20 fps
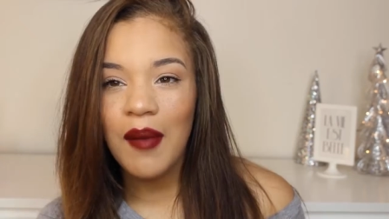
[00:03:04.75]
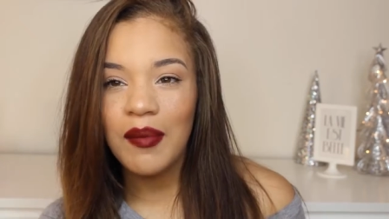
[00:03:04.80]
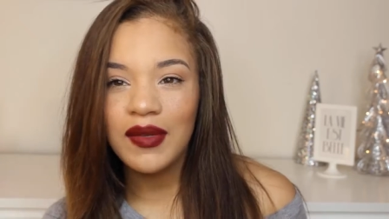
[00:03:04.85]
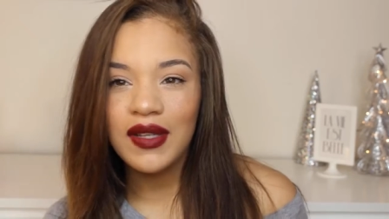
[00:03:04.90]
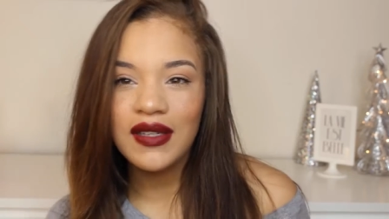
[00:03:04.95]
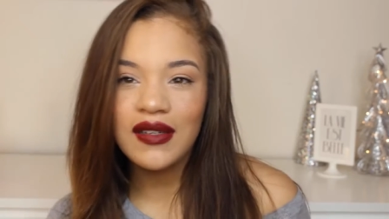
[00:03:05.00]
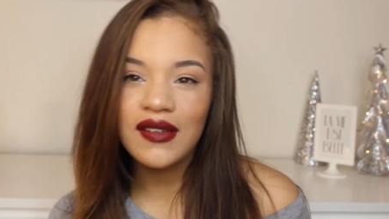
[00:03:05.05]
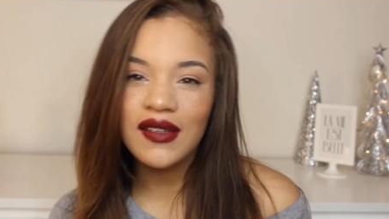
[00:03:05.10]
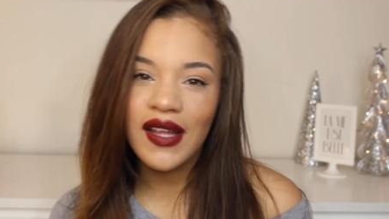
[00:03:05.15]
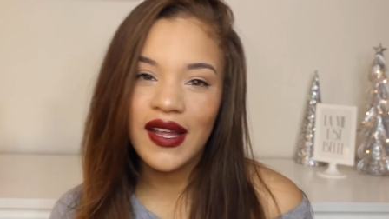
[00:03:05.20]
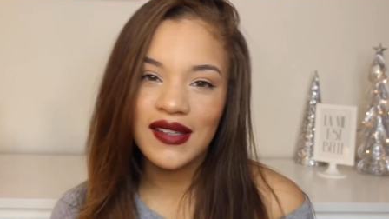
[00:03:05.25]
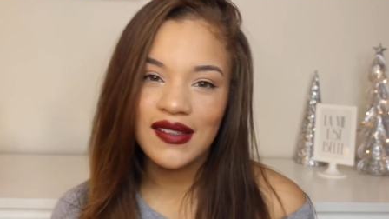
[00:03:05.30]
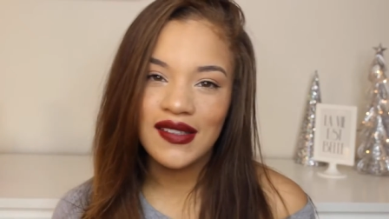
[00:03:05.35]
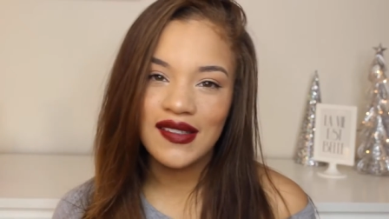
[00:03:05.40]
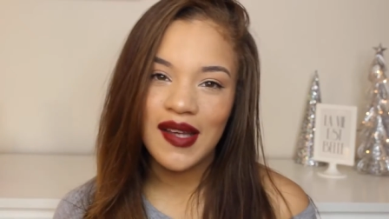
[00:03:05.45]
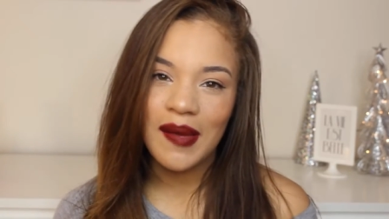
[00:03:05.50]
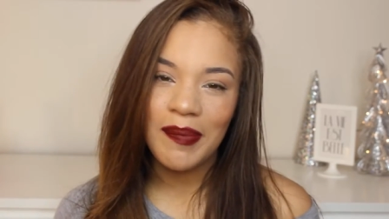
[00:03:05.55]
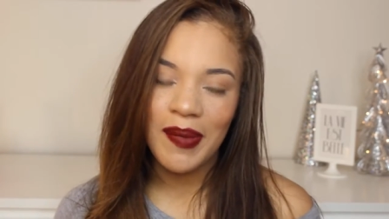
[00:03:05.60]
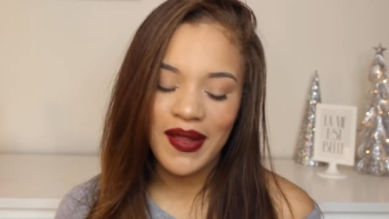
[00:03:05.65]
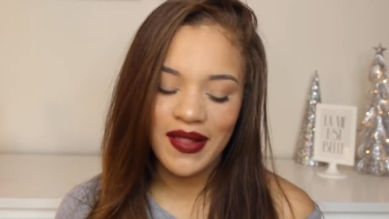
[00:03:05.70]
I'm a little late
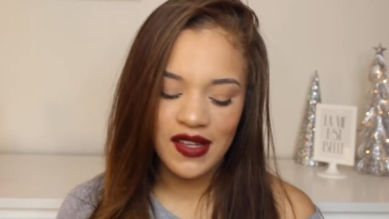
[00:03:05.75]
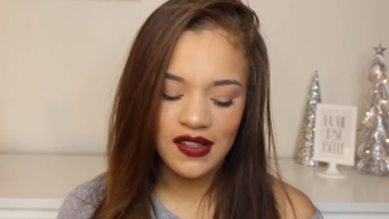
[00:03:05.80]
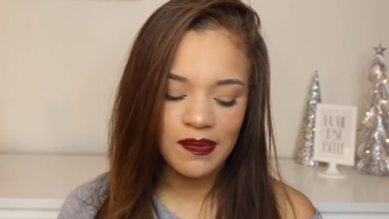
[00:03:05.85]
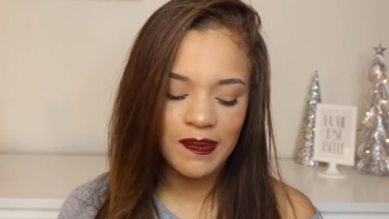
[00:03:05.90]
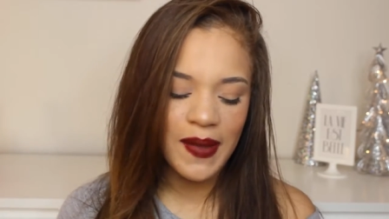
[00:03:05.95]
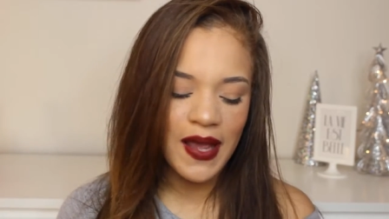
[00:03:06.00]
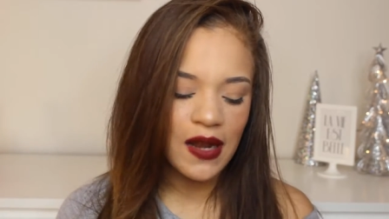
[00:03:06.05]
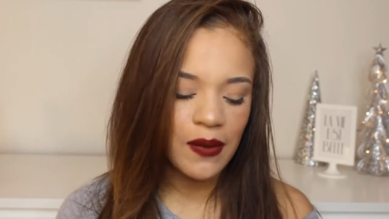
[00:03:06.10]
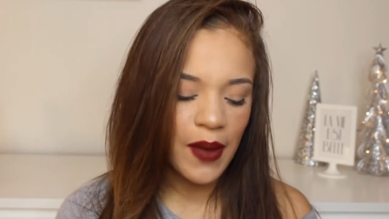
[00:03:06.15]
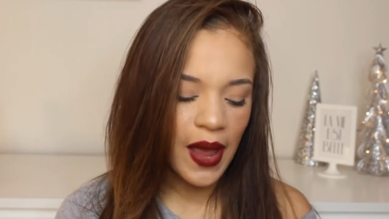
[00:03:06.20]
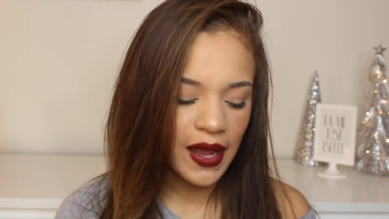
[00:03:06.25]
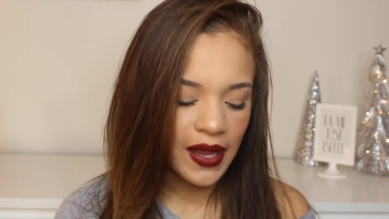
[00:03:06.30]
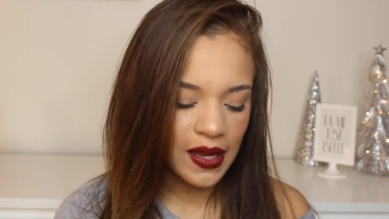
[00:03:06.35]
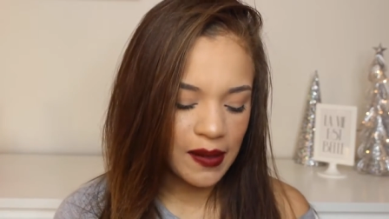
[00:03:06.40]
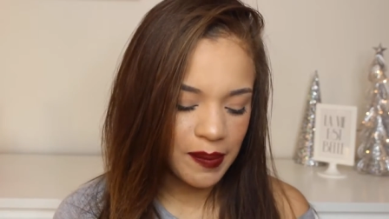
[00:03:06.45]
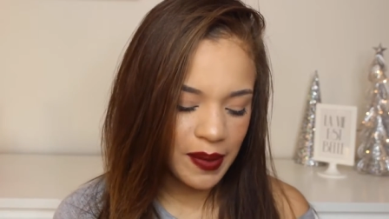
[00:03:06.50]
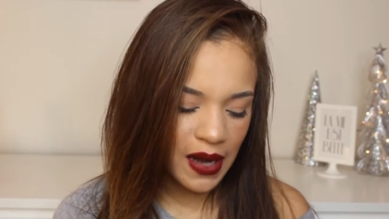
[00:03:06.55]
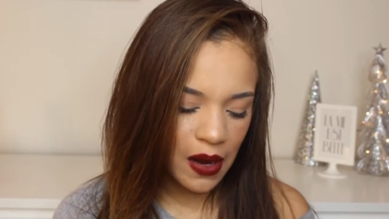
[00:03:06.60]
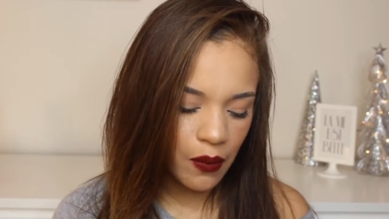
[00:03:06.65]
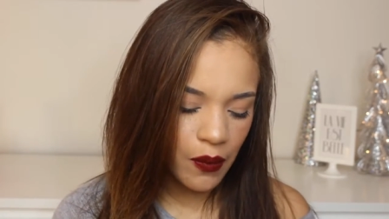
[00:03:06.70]
to jump on this
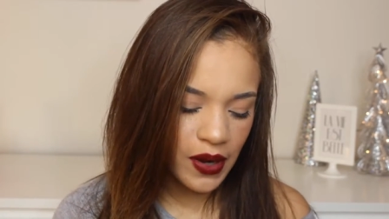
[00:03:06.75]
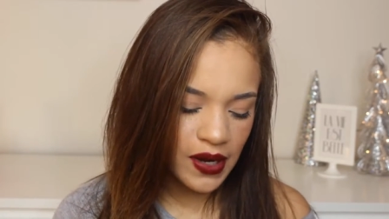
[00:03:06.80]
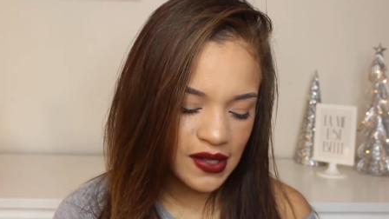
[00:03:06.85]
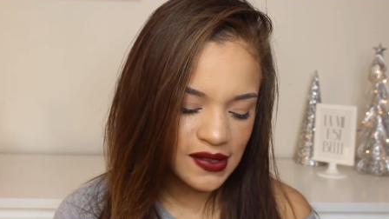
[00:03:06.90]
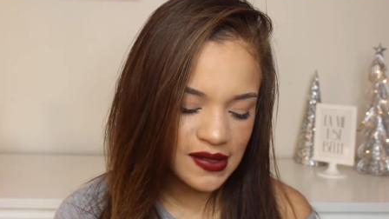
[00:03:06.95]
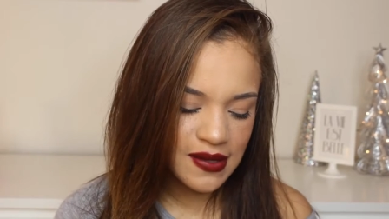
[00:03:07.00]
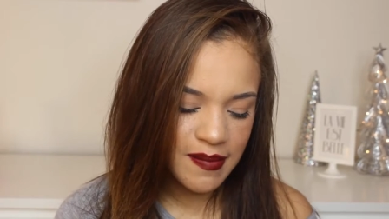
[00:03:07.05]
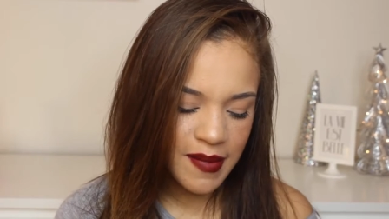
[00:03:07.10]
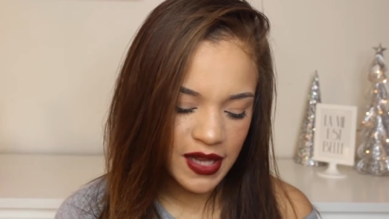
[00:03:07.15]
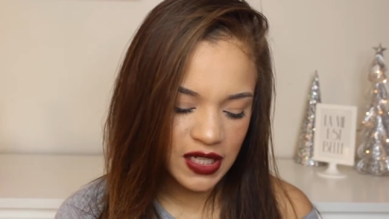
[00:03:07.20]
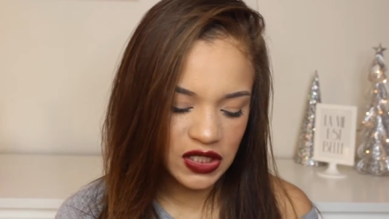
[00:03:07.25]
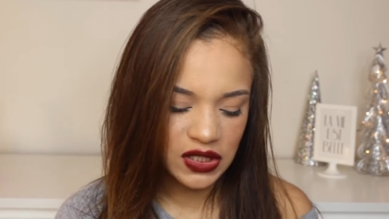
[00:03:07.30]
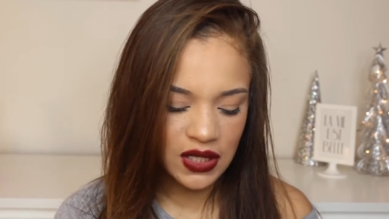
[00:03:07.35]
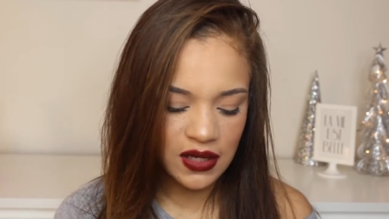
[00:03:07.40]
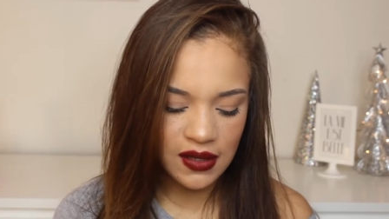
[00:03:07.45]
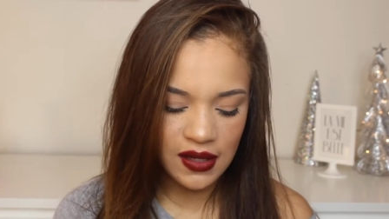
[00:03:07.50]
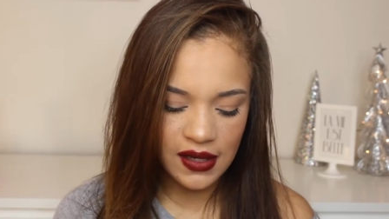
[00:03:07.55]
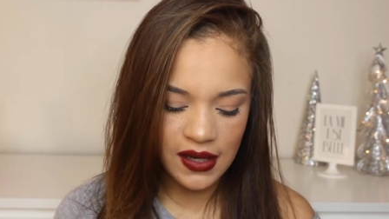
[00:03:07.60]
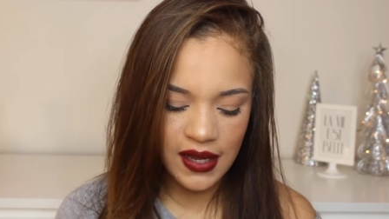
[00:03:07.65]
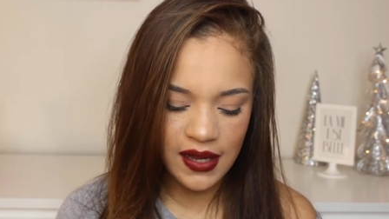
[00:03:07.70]
bandwagon, but I wanted to
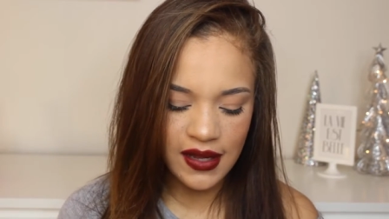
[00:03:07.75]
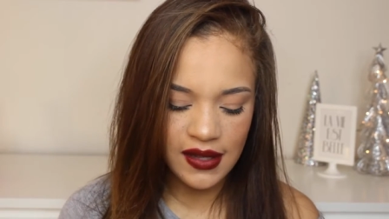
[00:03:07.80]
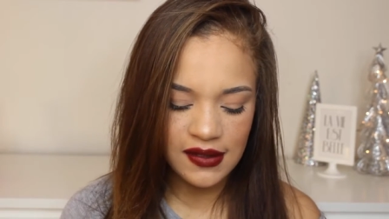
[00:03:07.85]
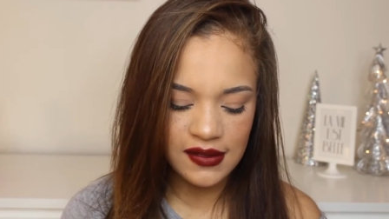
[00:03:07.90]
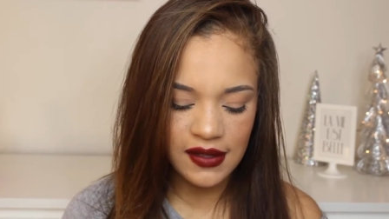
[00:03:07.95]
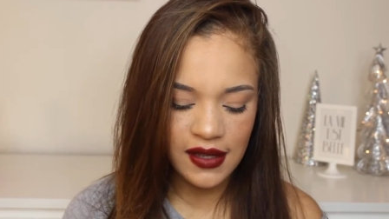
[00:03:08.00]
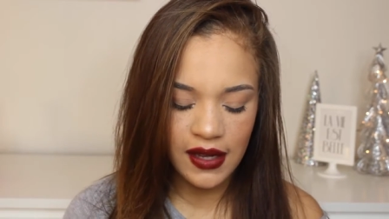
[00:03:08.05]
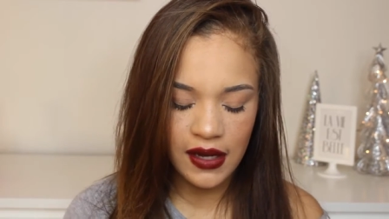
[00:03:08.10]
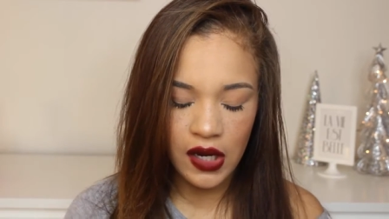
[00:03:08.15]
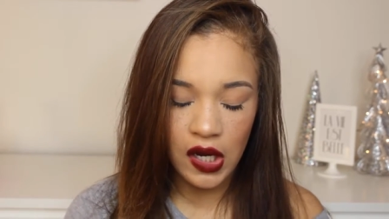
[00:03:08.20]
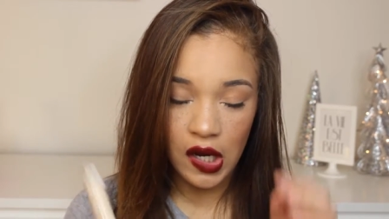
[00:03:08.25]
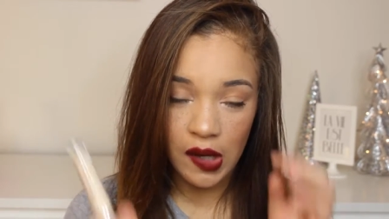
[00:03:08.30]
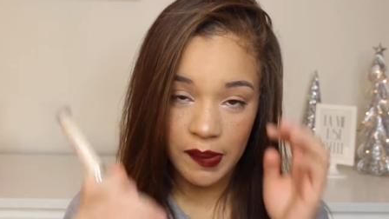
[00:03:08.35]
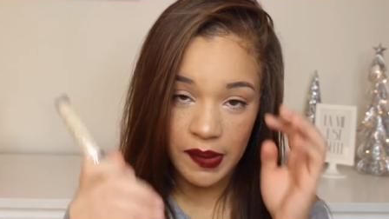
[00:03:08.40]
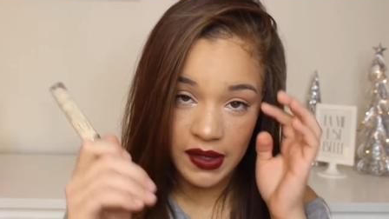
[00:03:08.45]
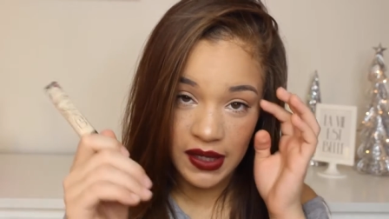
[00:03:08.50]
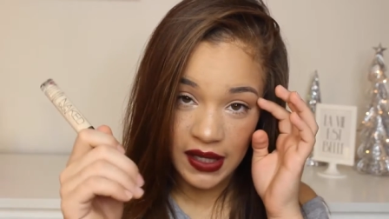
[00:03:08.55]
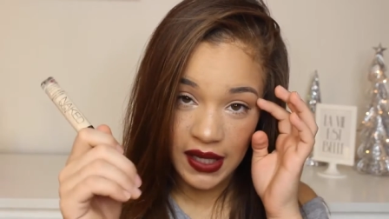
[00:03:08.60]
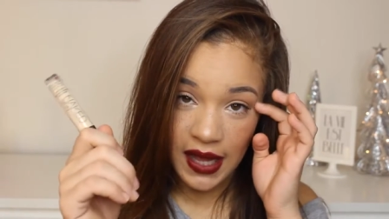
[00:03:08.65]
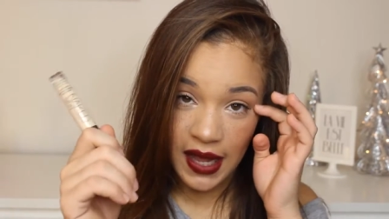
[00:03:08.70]
mention the Naked Skin
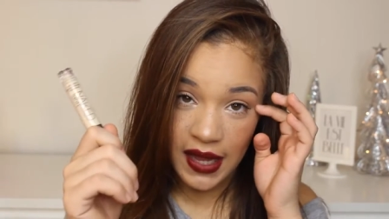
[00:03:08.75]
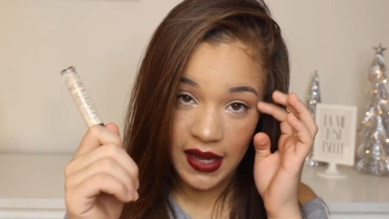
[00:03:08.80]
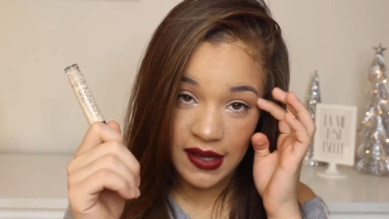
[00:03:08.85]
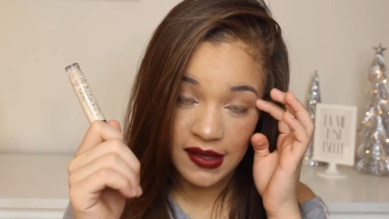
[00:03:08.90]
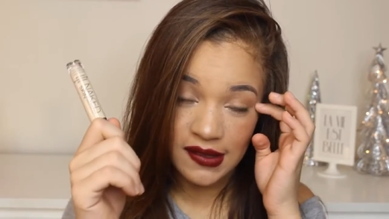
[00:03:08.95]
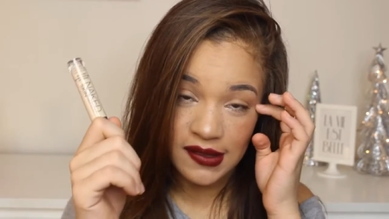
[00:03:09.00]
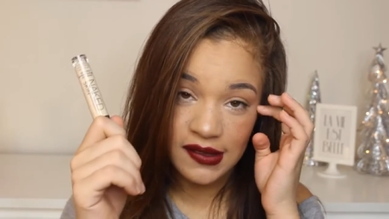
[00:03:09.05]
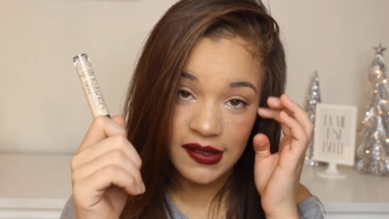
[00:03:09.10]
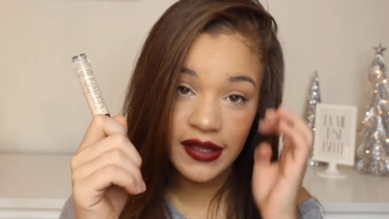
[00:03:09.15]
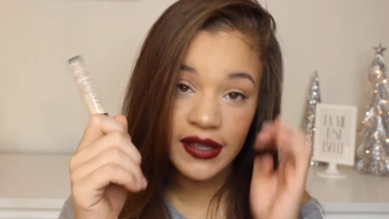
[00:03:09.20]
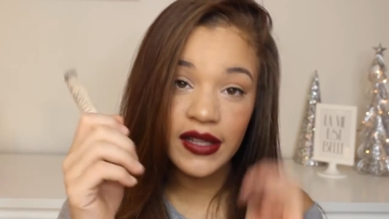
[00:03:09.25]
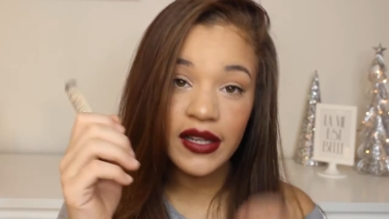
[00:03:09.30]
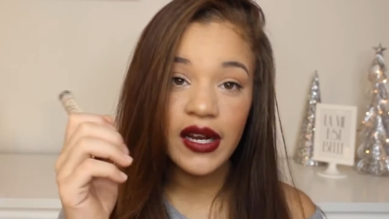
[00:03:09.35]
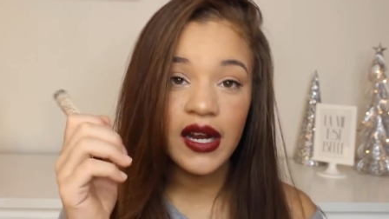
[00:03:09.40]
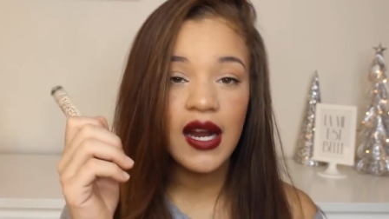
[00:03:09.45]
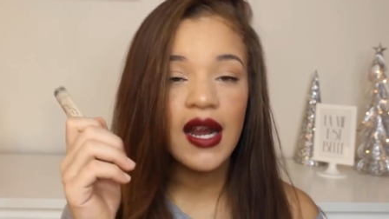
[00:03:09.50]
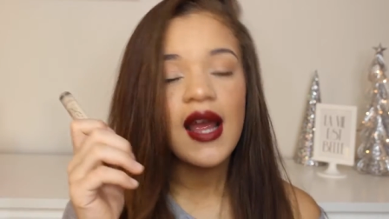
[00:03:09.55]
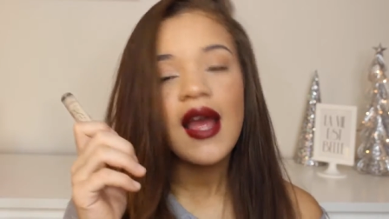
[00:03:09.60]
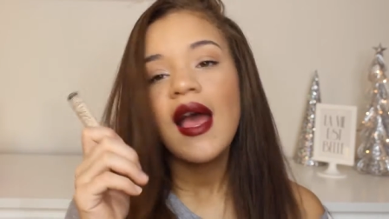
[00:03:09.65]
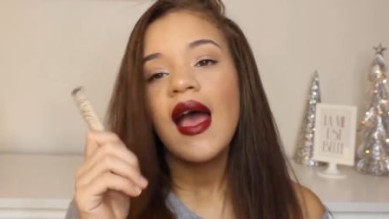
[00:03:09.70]
Urban Decay
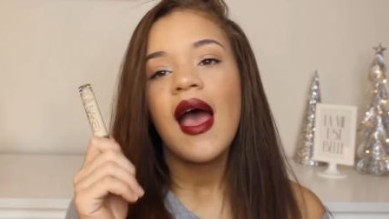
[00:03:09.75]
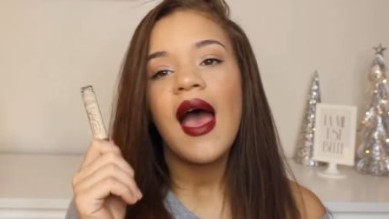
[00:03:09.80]
Concealer.